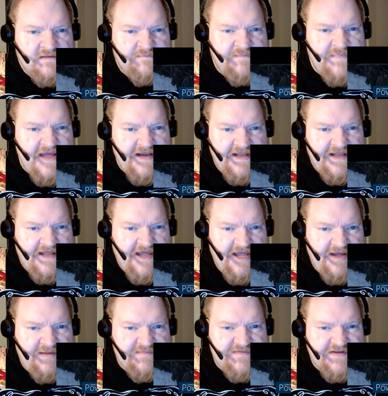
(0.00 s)

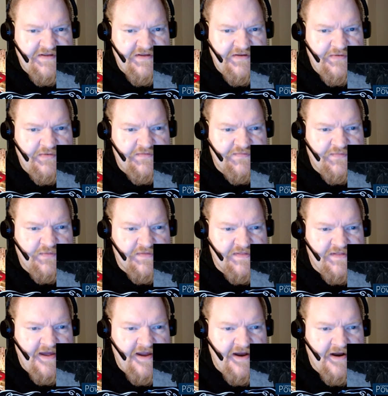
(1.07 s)
Manycam to use for
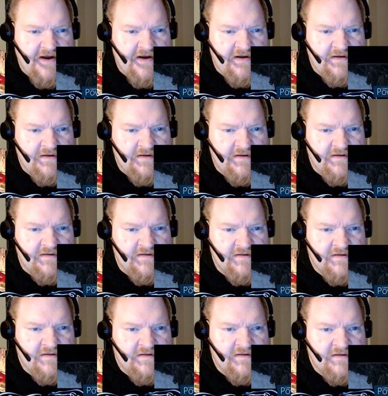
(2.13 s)
their
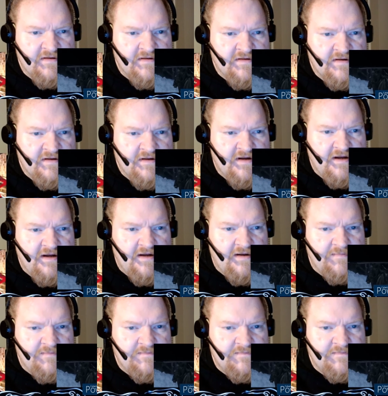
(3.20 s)

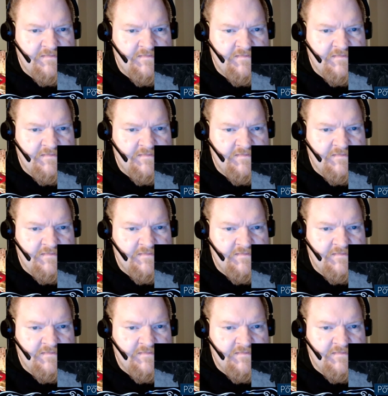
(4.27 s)
um,